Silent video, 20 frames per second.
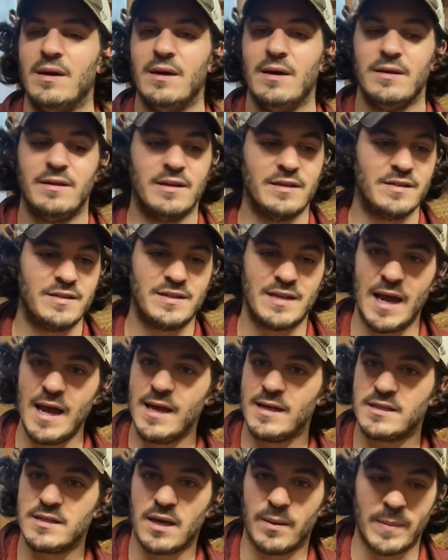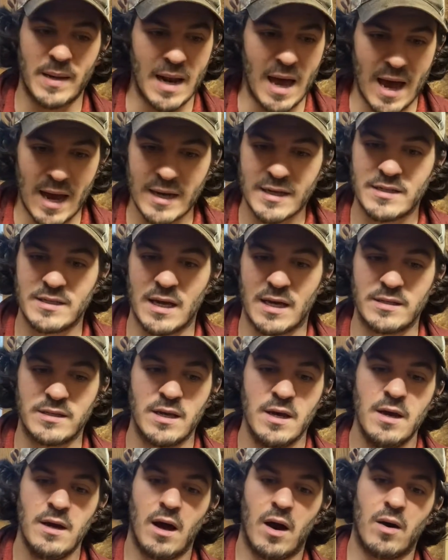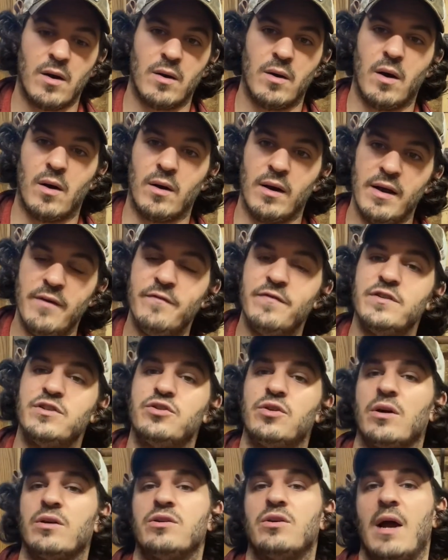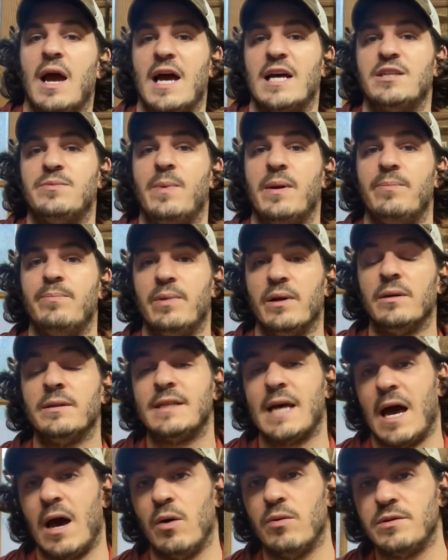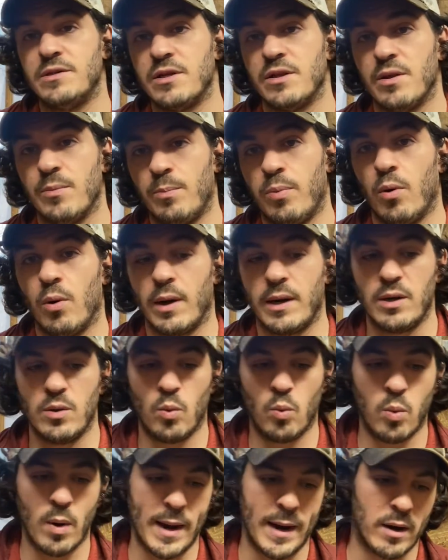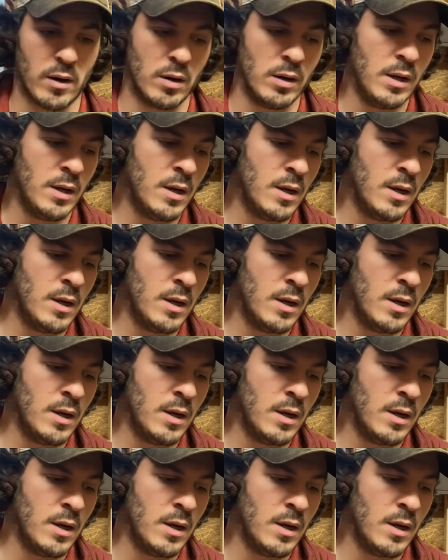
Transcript: the States. I mean, access, our infrastructure has been built out to the point where